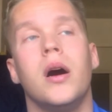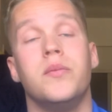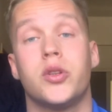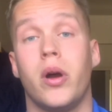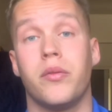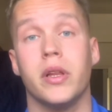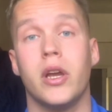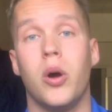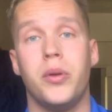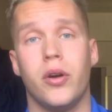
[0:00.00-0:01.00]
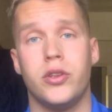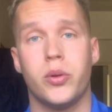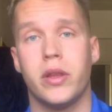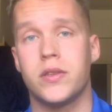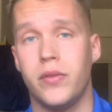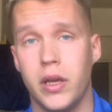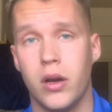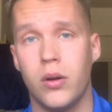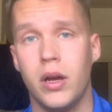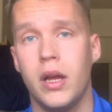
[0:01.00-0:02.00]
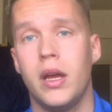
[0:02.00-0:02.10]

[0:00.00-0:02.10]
So I really hope y'all enjoy this video